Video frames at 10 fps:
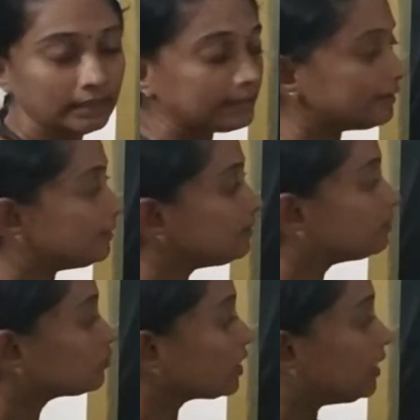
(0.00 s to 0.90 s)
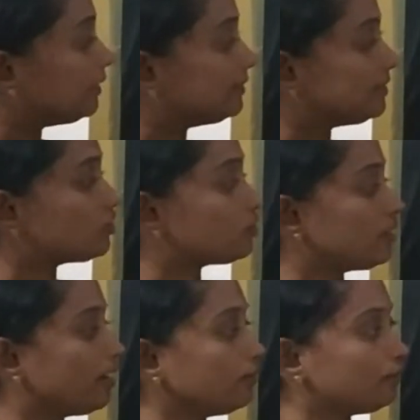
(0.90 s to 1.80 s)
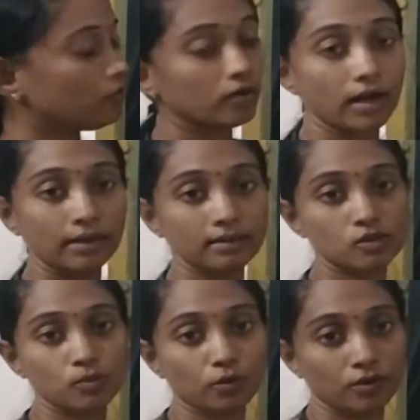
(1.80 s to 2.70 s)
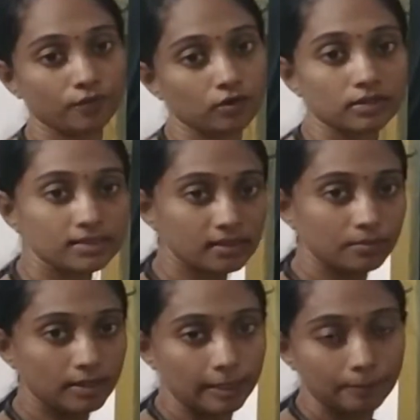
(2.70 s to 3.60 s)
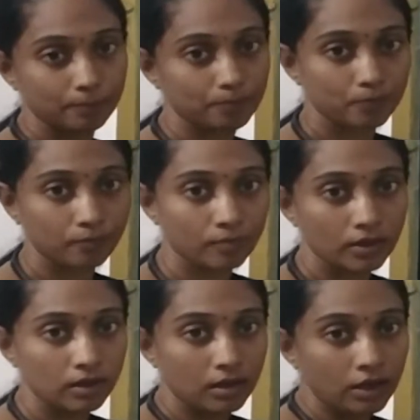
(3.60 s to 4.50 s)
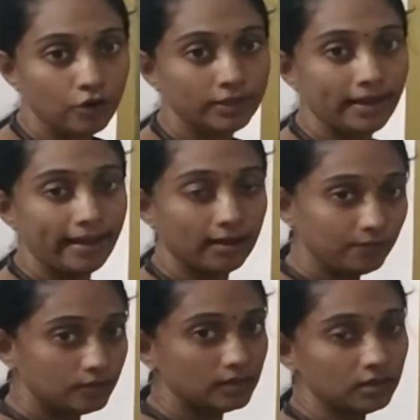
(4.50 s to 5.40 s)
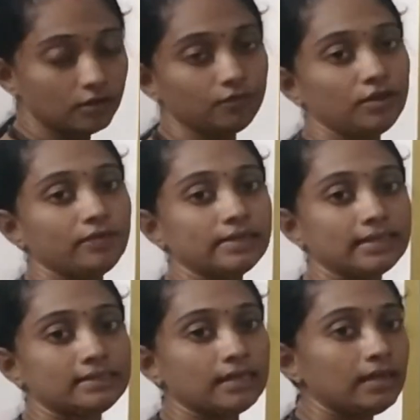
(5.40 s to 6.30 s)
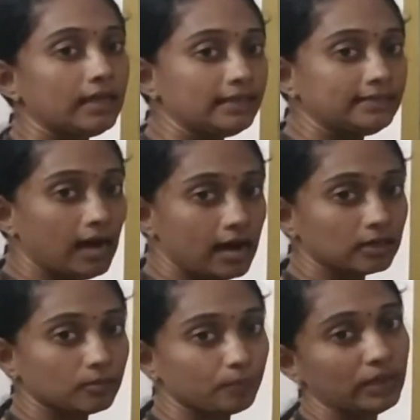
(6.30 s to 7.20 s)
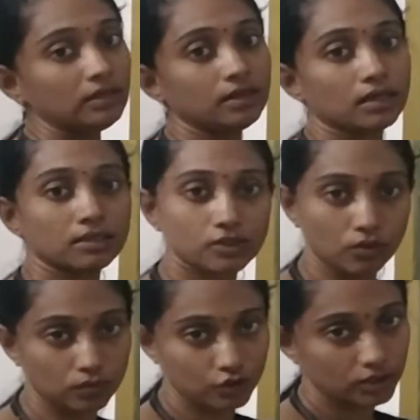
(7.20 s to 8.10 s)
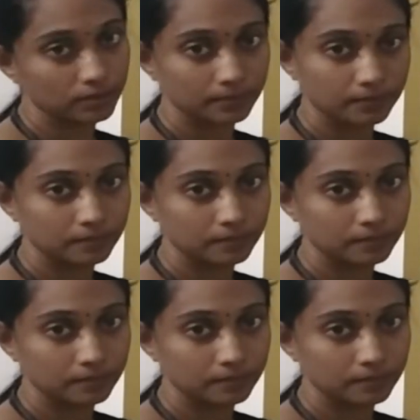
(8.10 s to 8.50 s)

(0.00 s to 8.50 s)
Then let it stand for and distribute for some time. Okay, after we will get a dark pink color solution.